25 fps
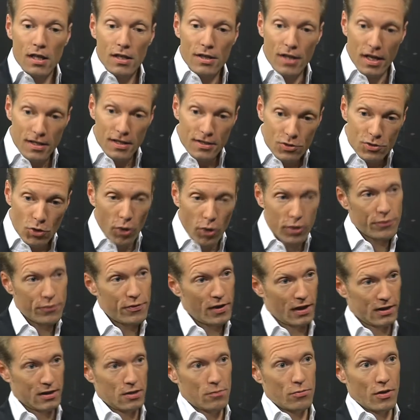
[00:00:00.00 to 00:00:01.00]
that is not
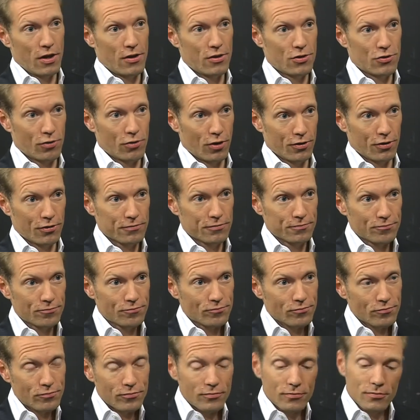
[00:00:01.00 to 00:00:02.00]
affected by the stroke.
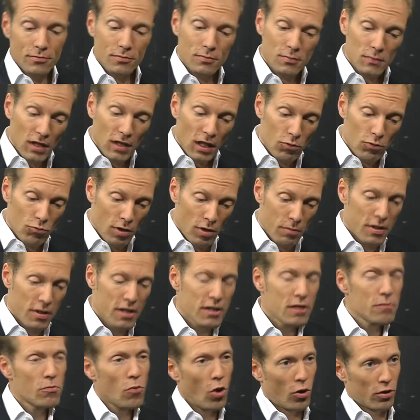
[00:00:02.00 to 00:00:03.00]
We
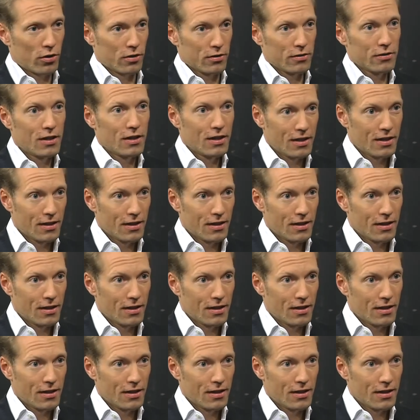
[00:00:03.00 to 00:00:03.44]
build a model